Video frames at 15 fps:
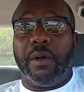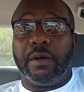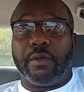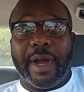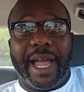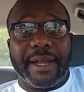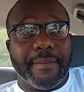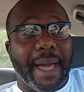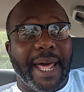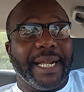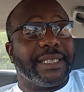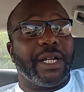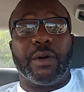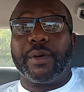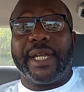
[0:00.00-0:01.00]
Greg
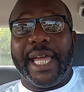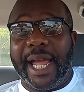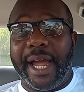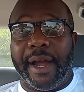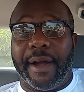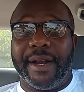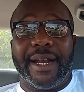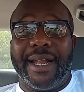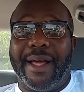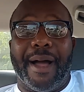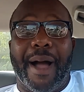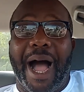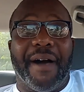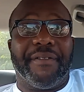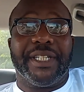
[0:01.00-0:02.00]
Maddux, I don't care.
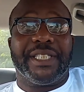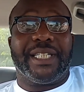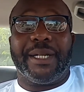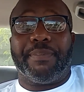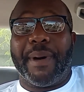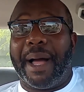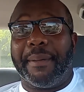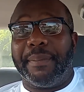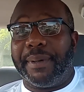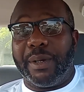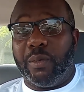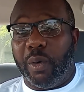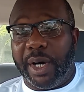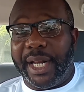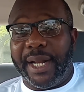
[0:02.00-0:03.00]
Obviously probably
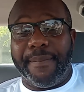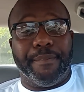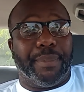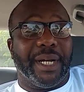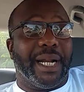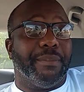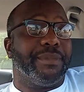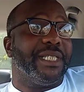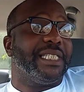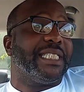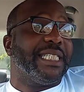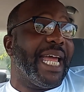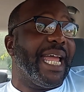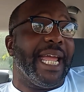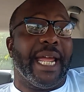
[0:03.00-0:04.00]
wouldn't, but I'm just
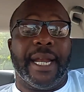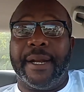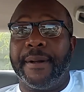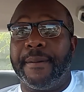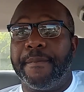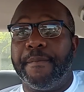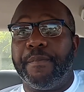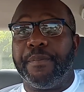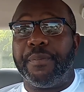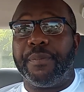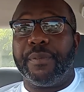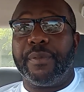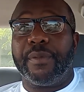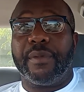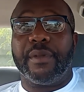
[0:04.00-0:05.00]
saying.
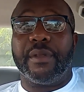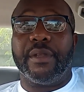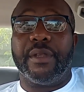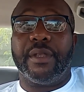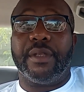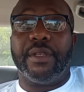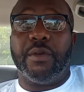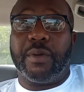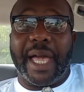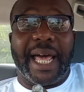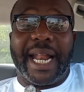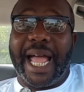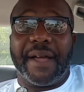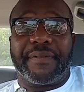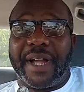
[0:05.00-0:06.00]
You got
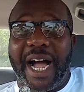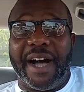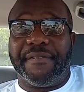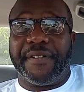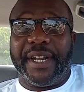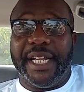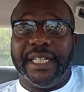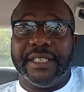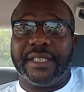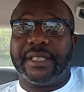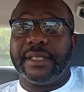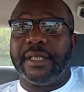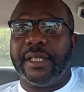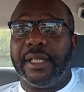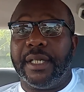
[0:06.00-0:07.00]
to have confidence.
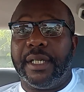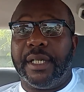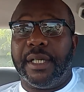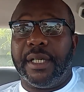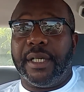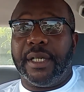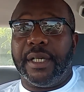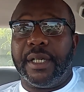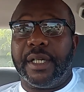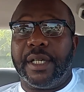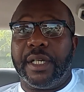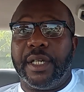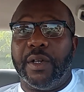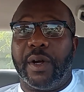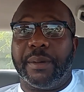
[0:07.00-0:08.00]

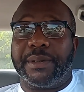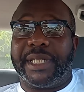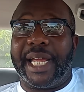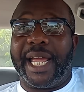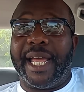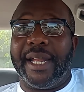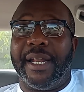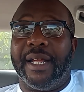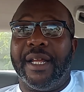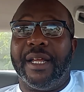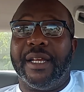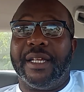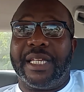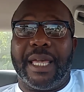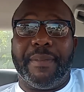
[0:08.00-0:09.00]
You know what I'm saying?
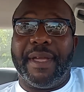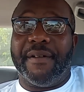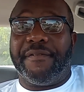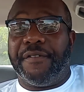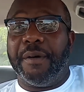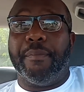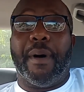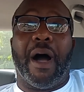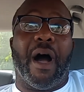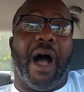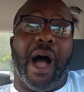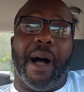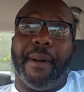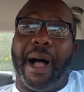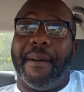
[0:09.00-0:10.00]
Give me a football.
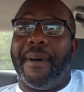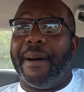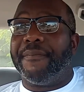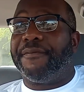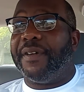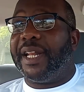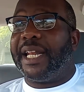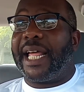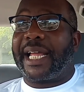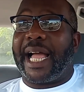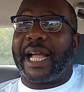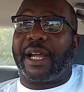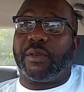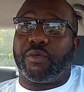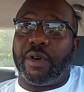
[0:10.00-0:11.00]
I'm feeling like I
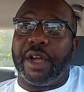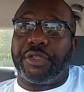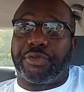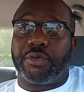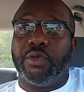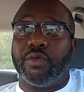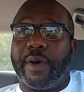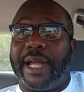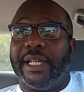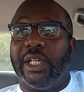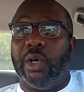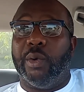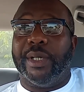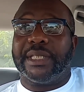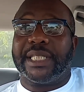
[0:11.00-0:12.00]
can run through Ray
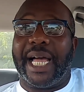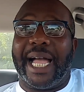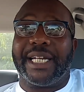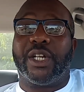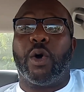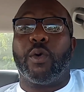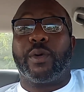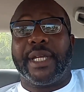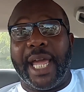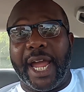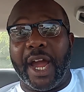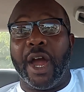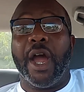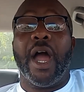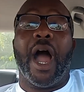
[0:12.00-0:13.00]
Lewis. I don't
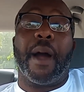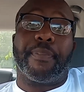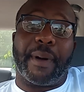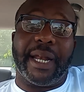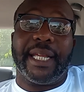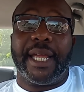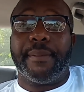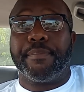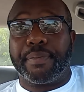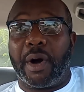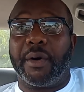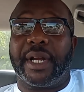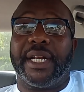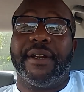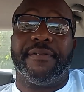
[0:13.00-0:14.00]
care. I'll probably get
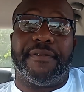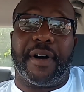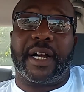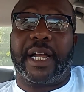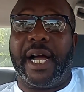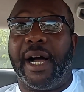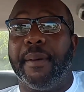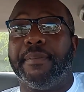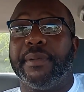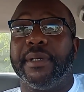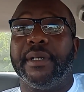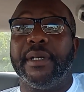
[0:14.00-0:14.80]
broken the fuck up.